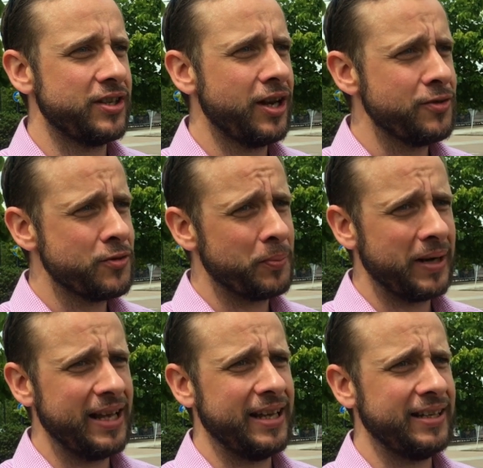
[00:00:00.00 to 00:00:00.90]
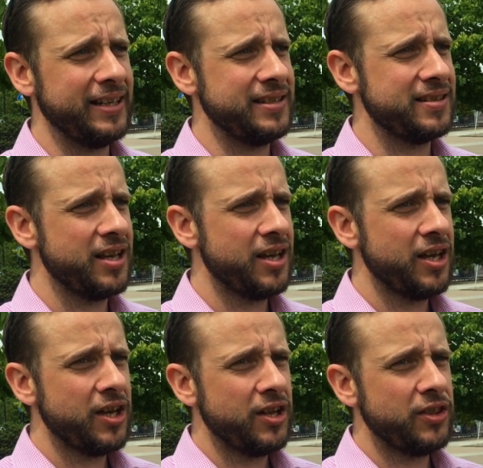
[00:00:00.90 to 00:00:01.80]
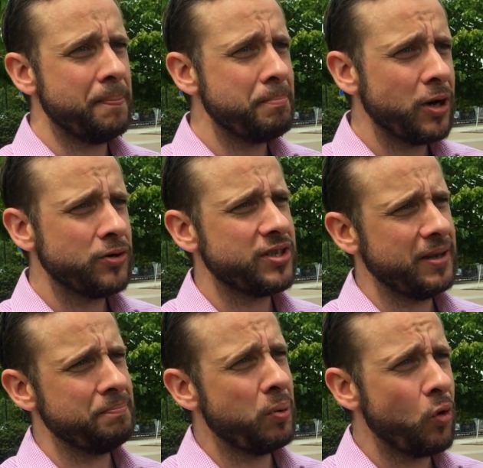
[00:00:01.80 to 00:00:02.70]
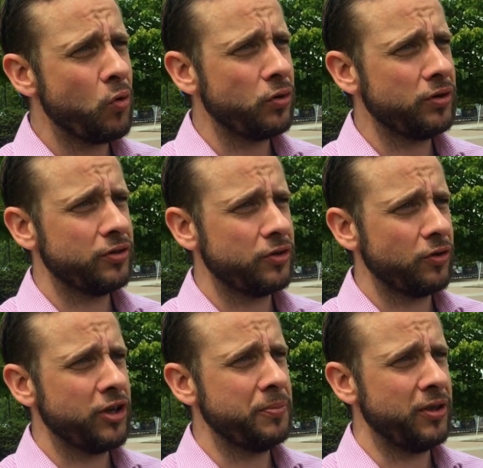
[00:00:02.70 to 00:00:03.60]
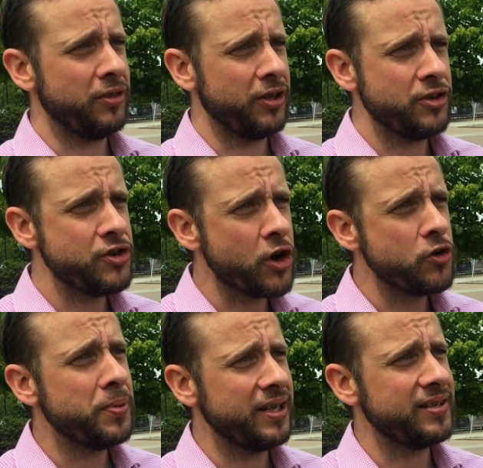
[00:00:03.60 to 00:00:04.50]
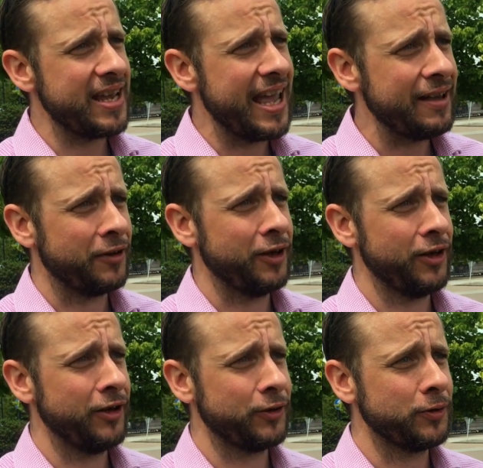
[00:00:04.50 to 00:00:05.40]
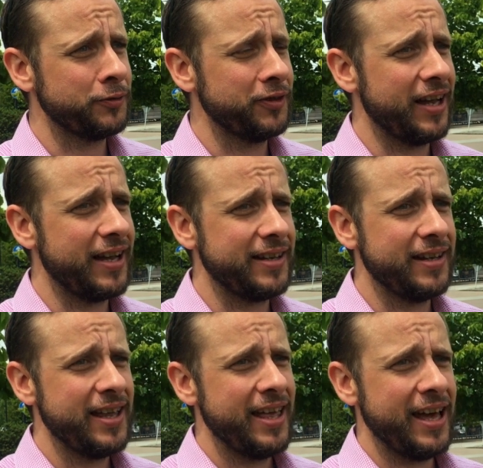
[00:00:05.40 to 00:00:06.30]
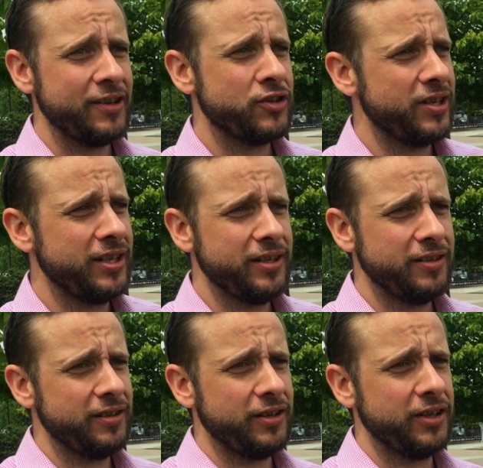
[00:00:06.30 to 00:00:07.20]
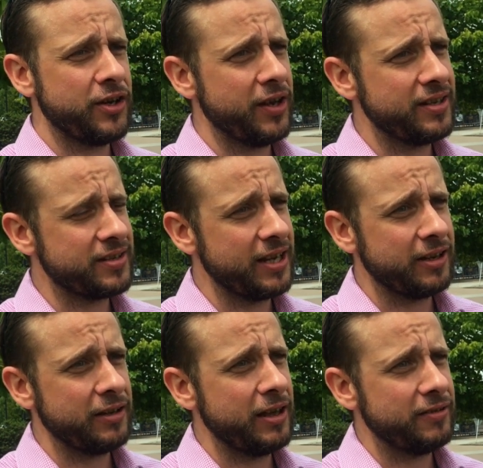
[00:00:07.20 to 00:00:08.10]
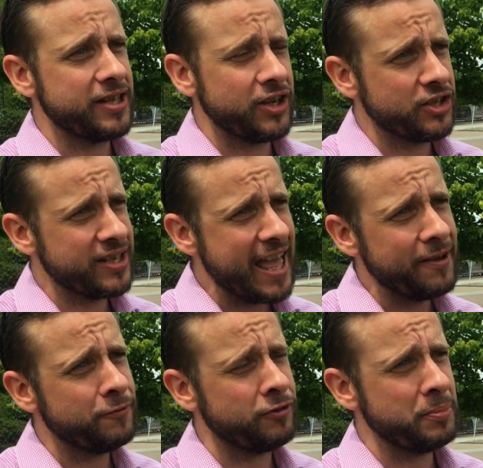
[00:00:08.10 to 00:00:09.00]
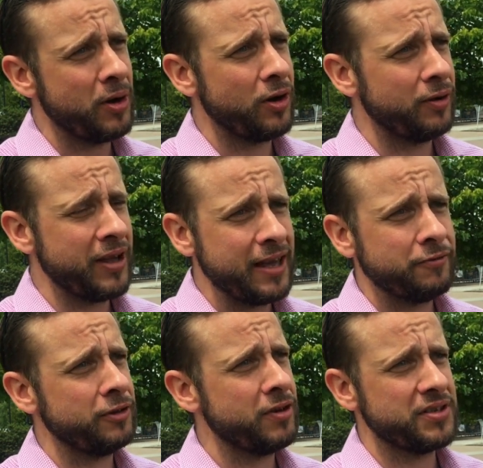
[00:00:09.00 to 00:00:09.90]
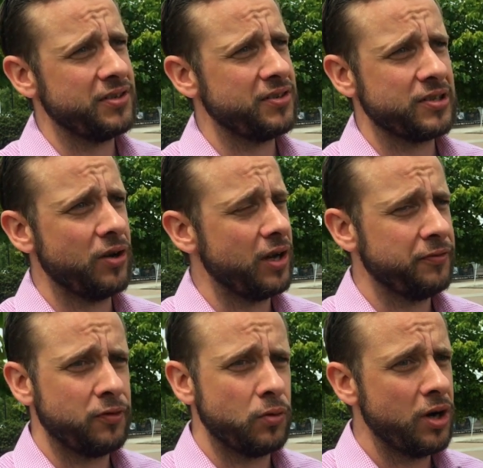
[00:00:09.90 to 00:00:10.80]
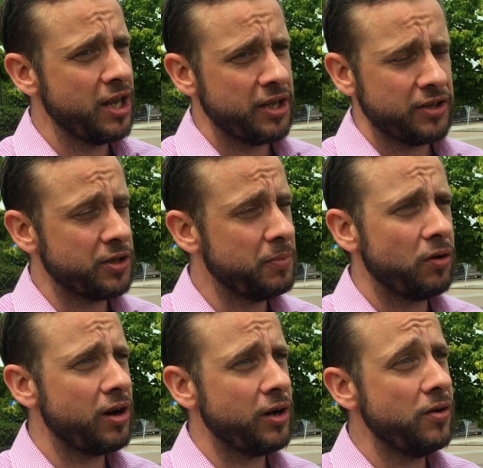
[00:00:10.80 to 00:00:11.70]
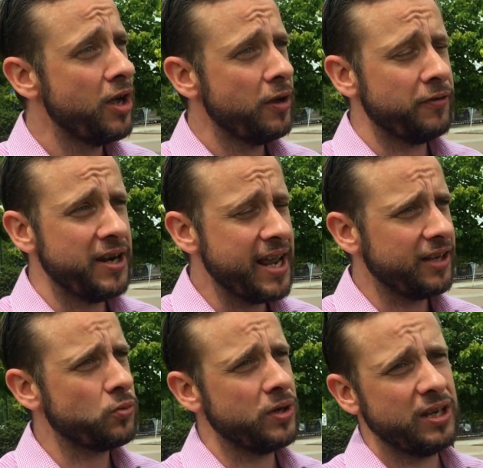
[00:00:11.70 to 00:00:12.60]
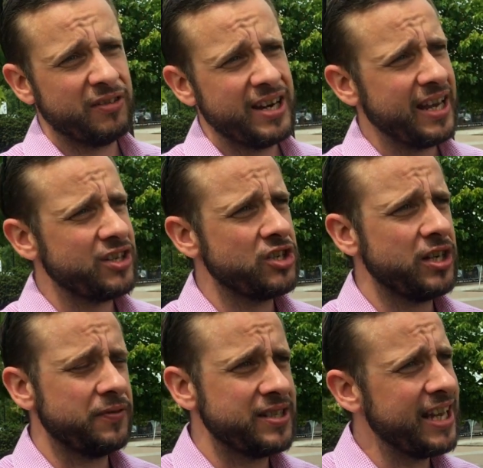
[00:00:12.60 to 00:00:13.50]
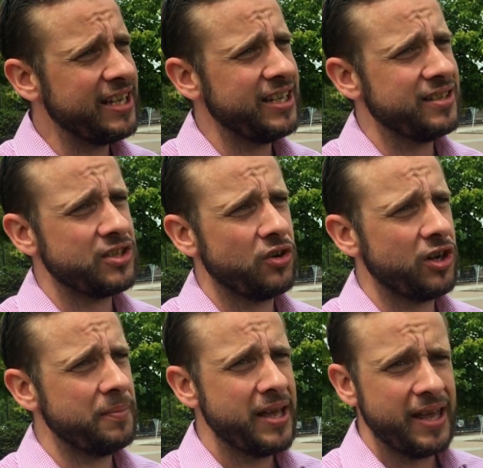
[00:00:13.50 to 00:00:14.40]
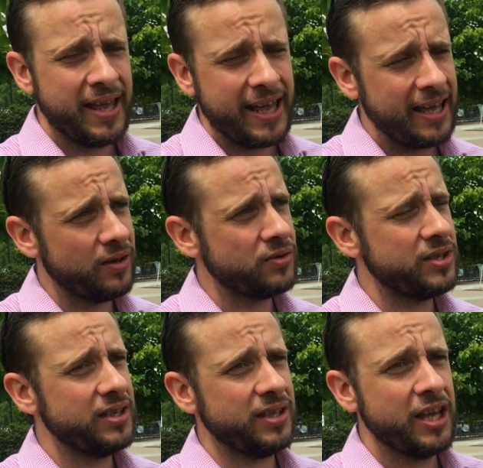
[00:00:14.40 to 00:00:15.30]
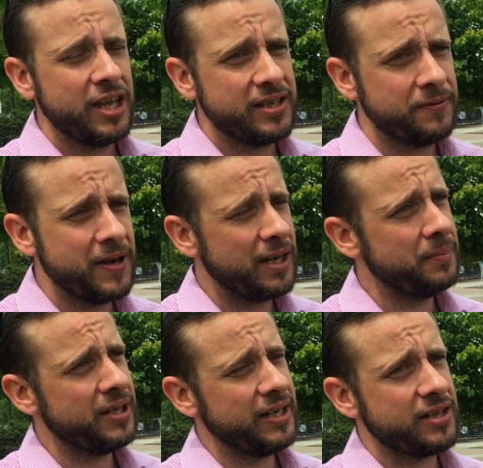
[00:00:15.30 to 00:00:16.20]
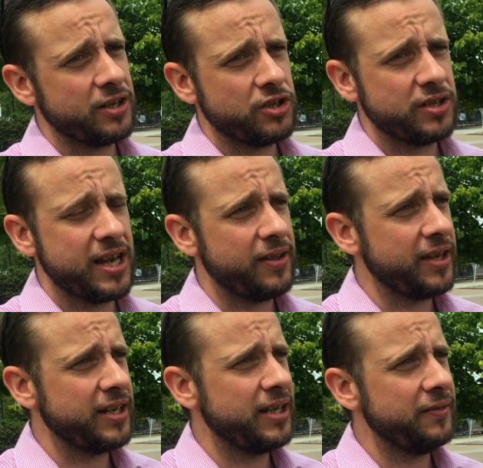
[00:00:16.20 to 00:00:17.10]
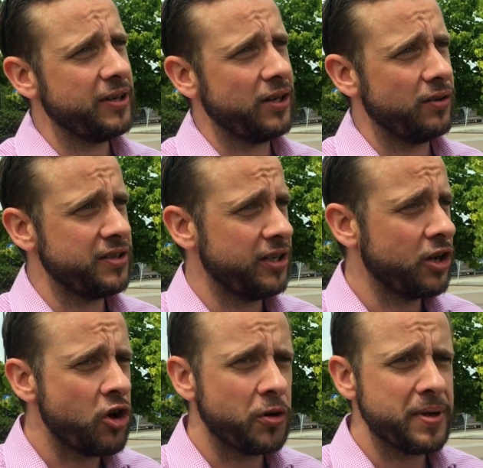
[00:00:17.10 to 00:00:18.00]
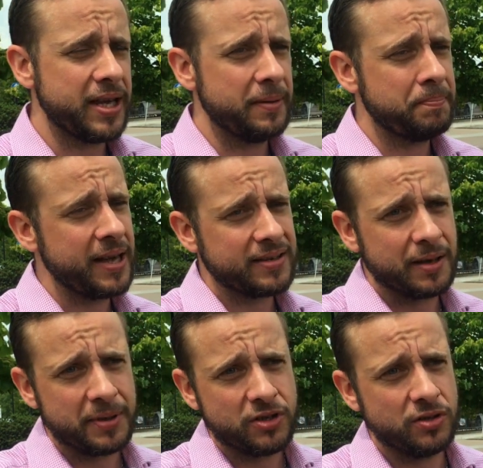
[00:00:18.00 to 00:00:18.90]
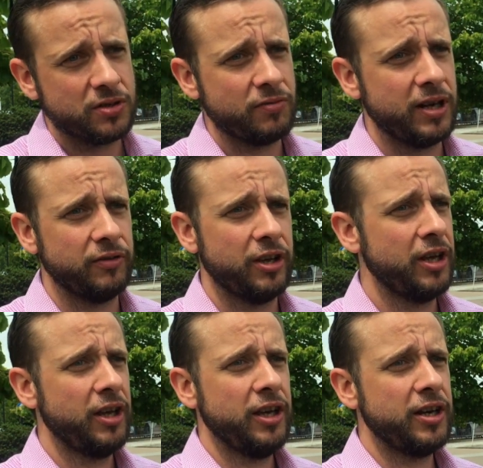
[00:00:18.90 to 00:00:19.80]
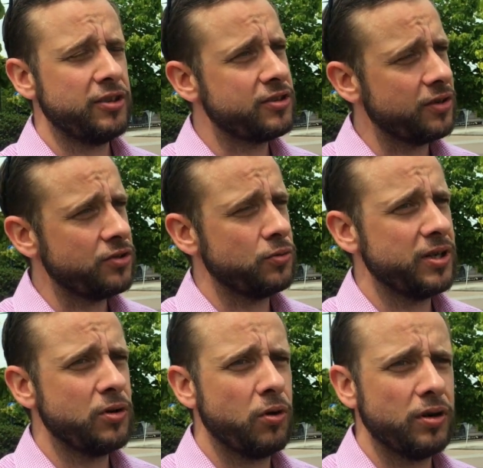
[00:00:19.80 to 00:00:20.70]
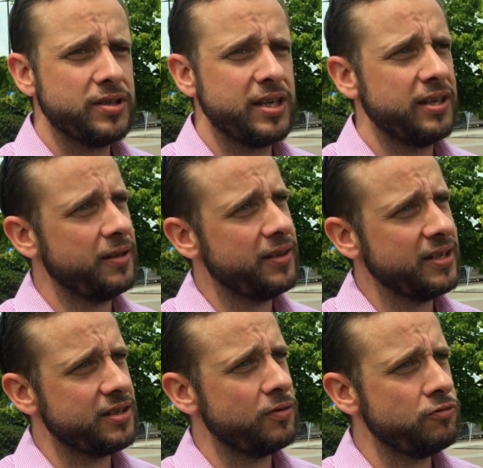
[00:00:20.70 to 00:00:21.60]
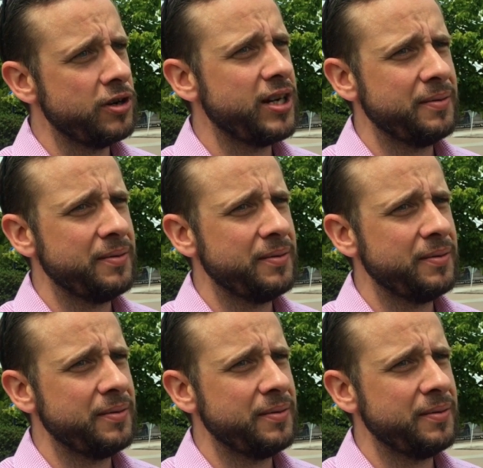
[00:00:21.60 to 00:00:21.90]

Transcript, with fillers: The local plan is the most important document that nobody has ever heard of and actually you know it's it, it touches every part of every resident's life for tomorrow for next week for next year for 10 years time housing development it touches how they're going to live their lives in the economy it picks up issues around you know social inequality and the things that are really